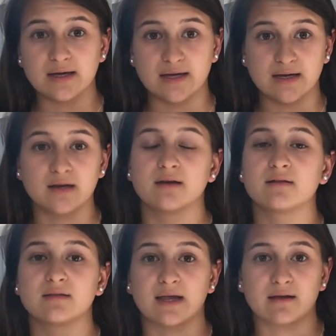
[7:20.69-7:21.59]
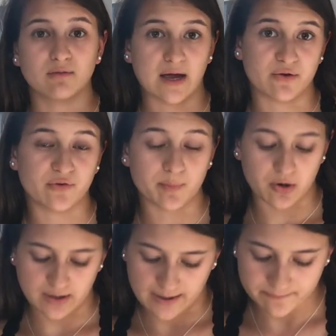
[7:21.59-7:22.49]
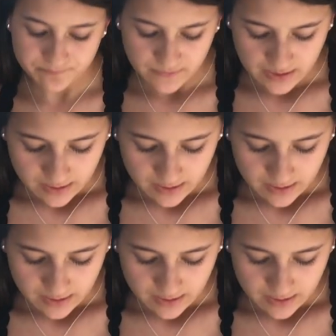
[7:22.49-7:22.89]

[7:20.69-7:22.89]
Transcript: in like at a football game.